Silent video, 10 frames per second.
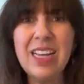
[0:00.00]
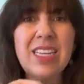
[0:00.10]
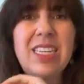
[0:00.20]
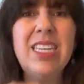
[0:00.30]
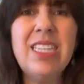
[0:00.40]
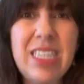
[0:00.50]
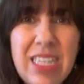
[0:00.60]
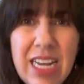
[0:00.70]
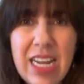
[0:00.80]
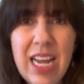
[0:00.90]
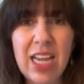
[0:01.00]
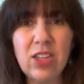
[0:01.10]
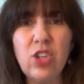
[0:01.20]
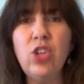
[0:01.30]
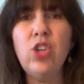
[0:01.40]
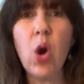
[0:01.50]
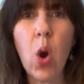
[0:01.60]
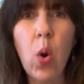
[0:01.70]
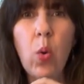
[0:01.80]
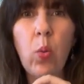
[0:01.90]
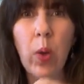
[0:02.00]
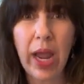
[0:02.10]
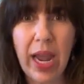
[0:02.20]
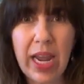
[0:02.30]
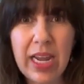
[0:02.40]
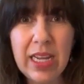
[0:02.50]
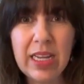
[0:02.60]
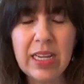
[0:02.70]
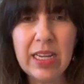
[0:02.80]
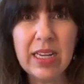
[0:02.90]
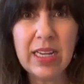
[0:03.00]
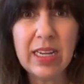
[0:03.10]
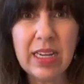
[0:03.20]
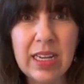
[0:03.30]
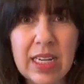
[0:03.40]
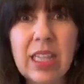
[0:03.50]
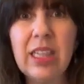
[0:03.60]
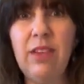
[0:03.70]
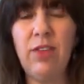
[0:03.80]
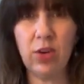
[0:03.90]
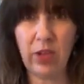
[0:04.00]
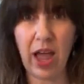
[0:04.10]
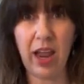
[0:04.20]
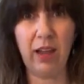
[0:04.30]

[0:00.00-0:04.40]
And existing is no way to live your